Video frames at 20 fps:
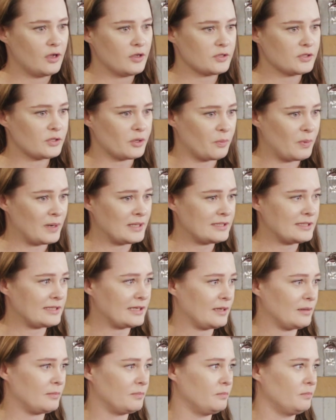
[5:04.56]
So once
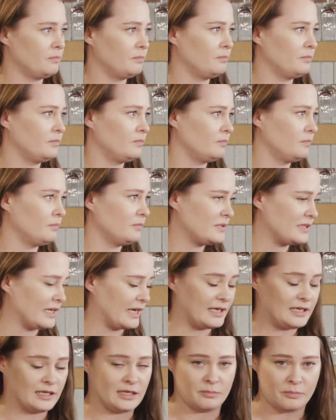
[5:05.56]
they
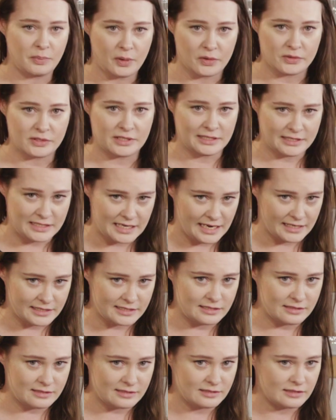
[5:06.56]
started imposing
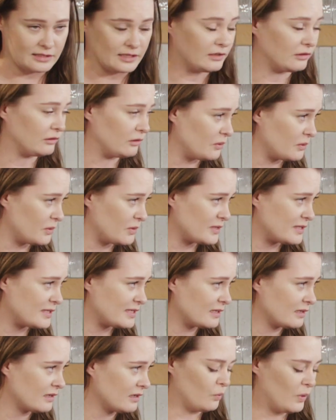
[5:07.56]
taxes and
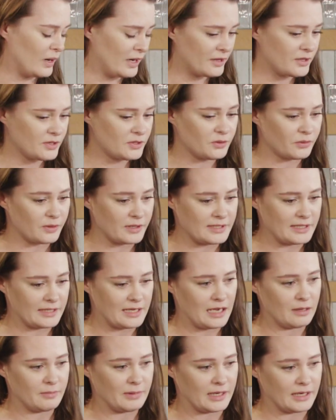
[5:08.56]
laws, one of the stories that
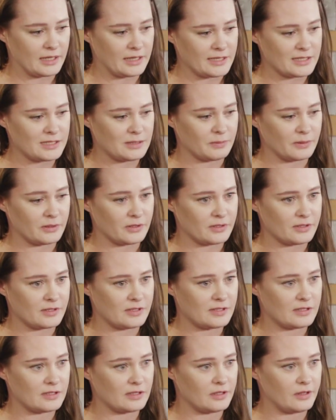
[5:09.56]
came out of this
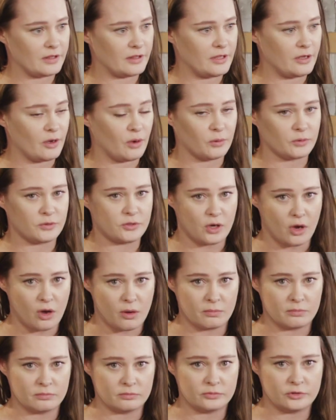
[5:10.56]
was the Old
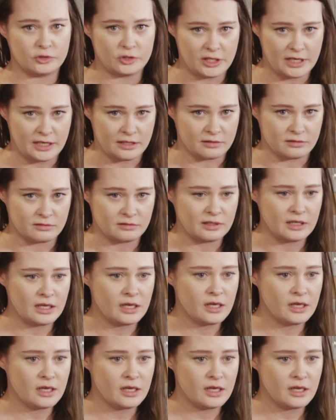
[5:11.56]
Tom gin.